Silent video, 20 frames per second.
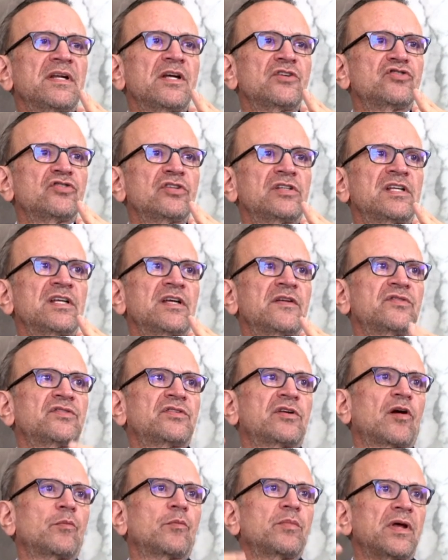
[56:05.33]

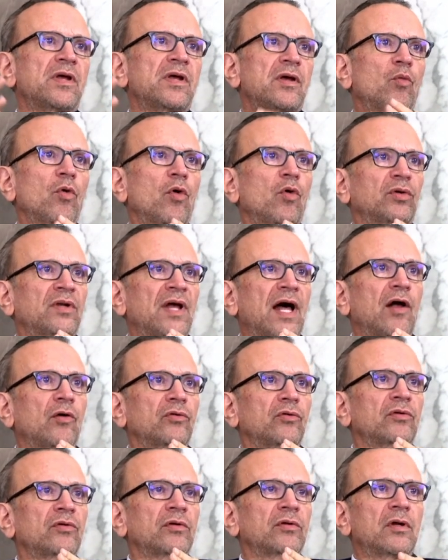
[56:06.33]
initiatives that are being rolled
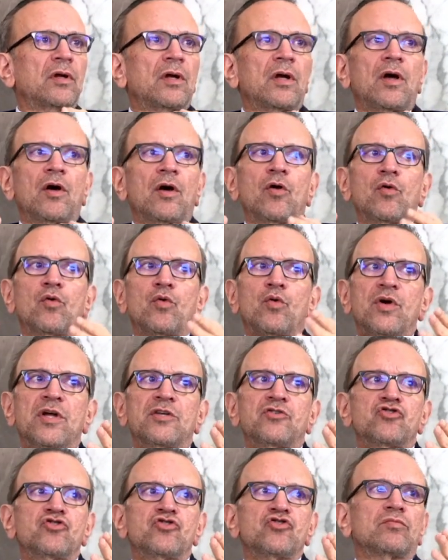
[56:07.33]
out,
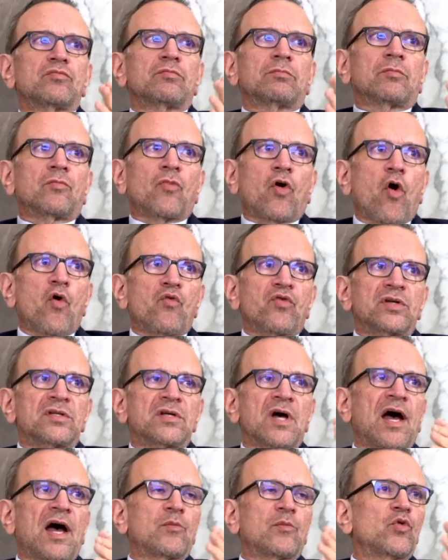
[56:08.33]
which over
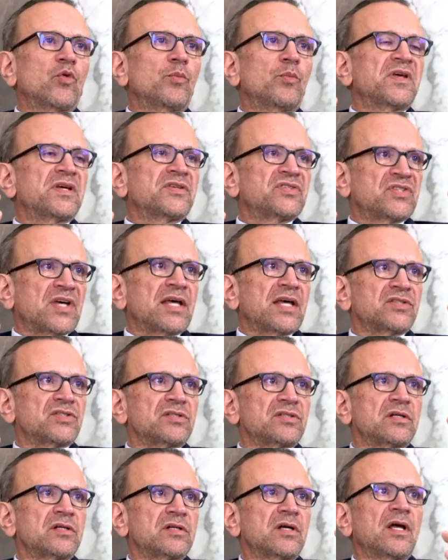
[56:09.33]
time will be
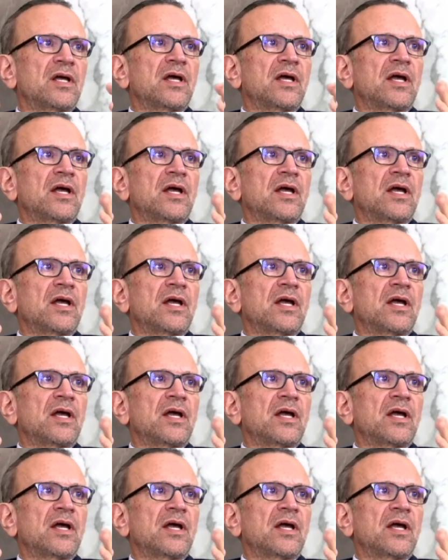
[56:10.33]
assessed.